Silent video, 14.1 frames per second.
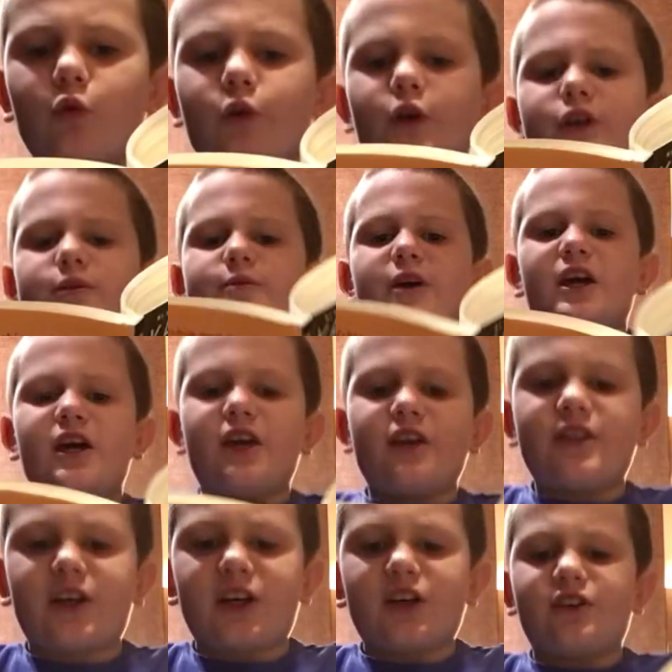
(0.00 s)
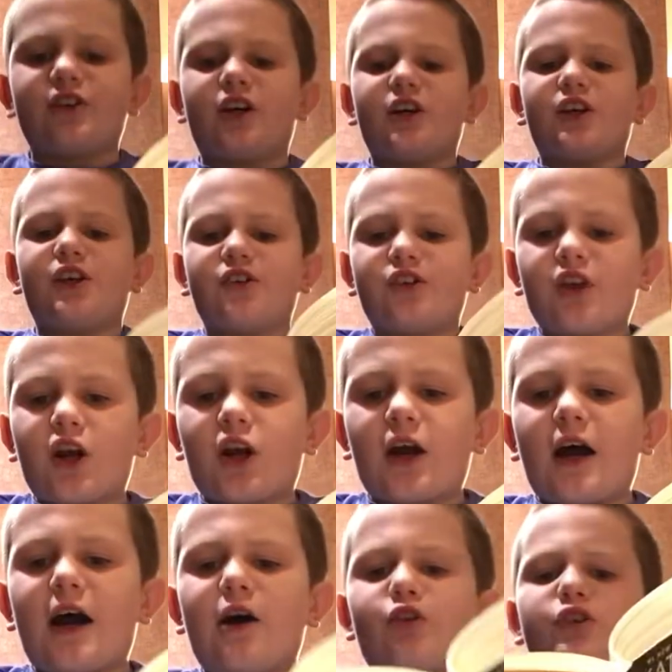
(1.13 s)
Willie May, the Kentucky Star
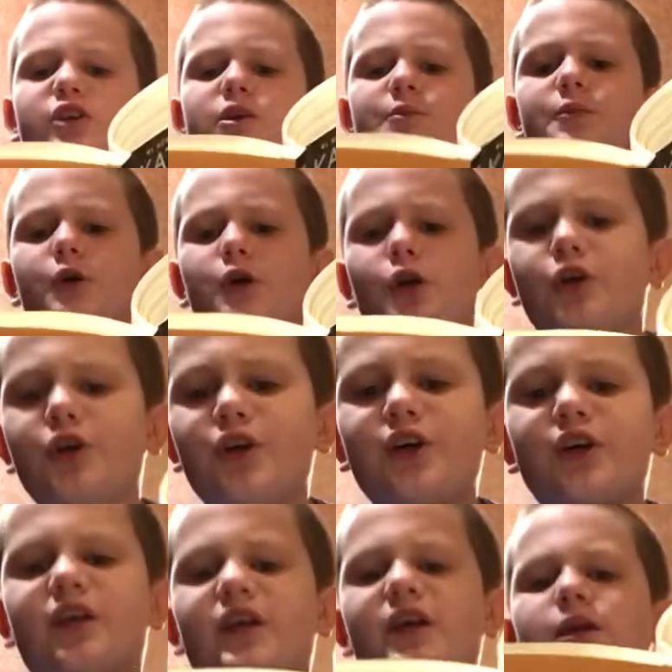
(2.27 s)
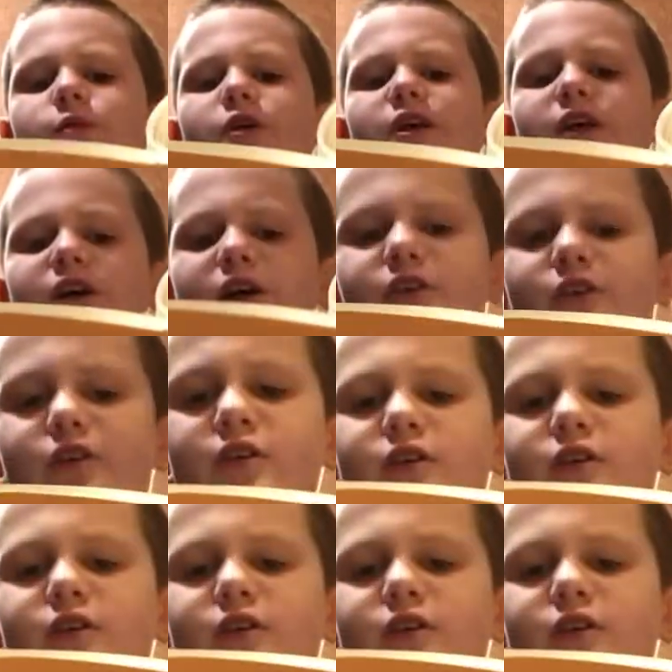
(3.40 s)
housekeeper, came and